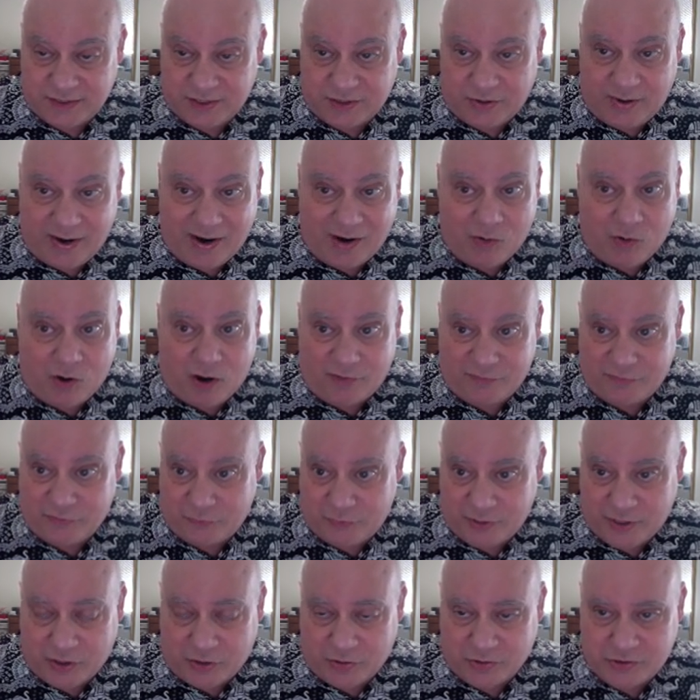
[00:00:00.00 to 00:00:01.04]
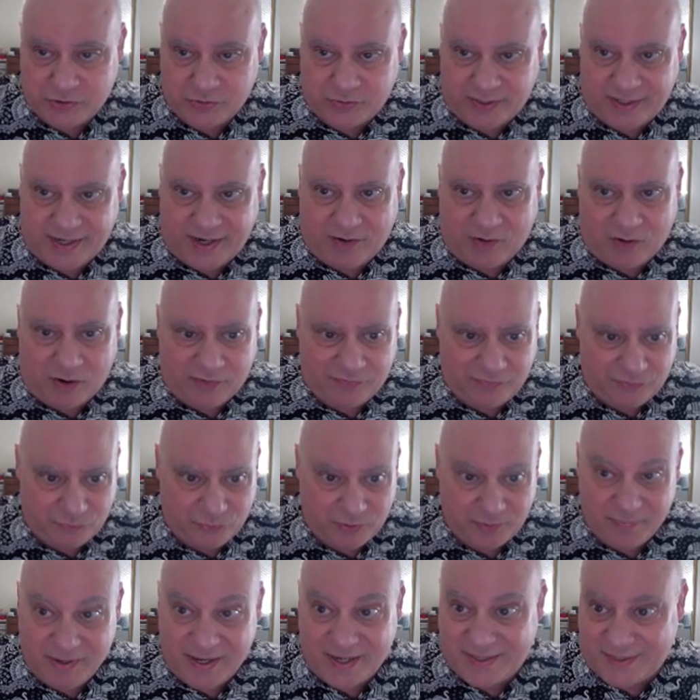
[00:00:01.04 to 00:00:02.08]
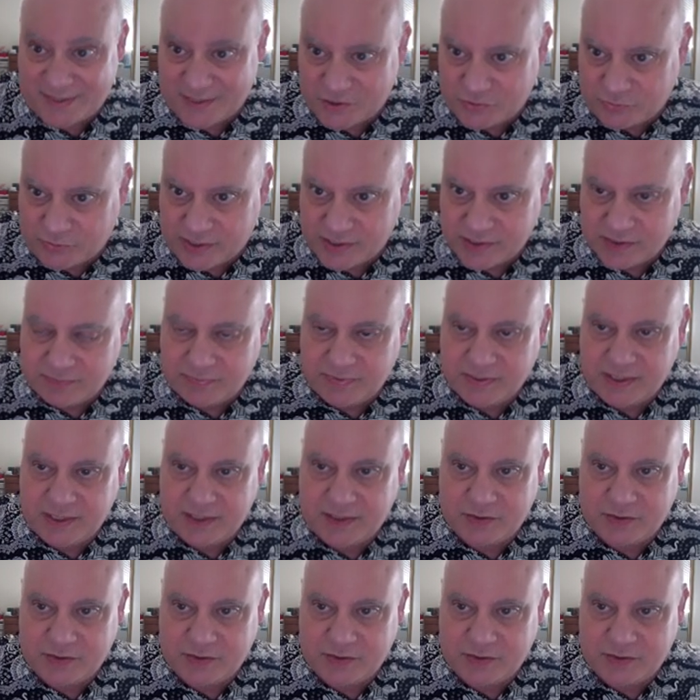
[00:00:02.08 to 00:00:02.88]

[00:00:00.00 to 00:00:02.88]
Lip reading: how often we go to it, how often we make this recipe.